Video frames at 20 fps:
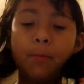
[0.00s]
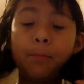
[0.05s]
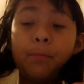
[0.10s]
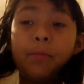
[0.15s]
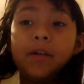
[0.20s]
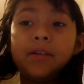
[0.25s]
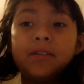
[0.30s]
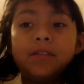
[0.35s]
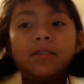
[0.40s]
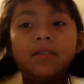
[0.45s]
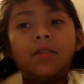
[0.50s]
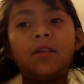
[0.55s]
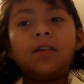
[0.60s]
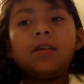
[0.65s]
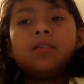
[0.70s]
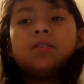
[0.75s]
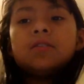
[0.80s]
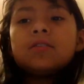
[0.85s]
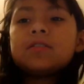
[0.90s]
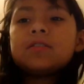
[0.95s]
But
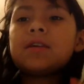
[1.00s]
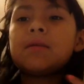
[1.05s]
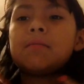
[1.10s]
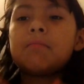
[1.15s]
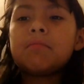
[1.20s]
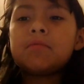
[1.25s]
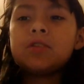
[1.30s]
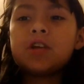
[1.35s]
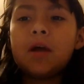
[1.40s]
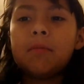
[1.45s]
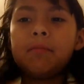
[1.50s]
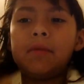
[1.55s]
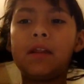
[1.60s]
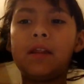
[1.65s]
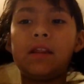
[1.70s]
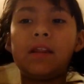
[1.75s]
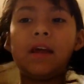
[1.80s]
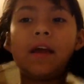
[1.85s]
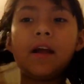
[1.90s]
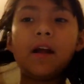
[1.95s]
and you can Snapchat me
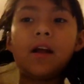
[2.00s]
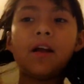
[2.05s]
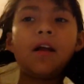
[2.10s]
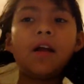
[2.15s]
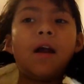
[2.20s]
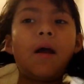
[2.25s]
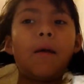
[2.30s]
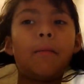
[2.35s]
there.